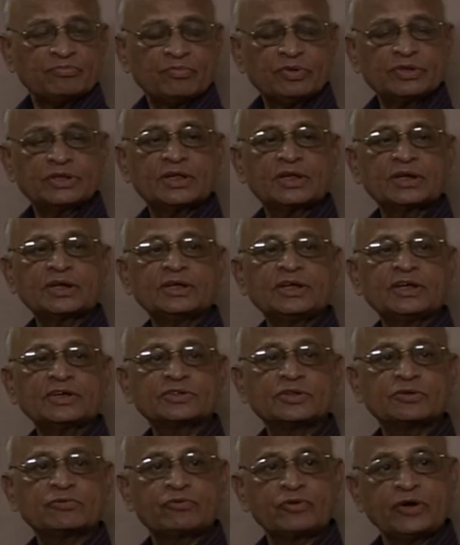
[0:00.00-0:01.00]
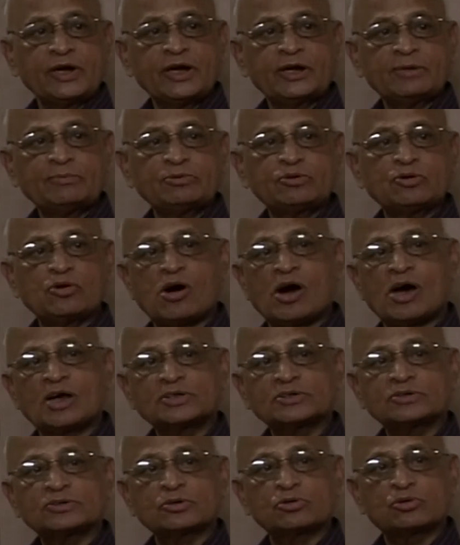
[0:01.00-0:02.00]
whether he has the freedom to
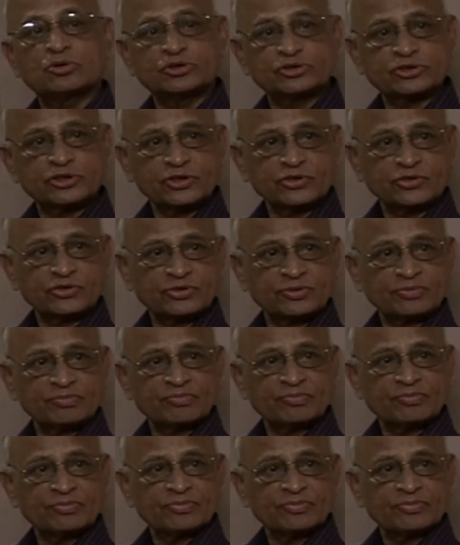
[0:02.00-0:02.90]
ask questions,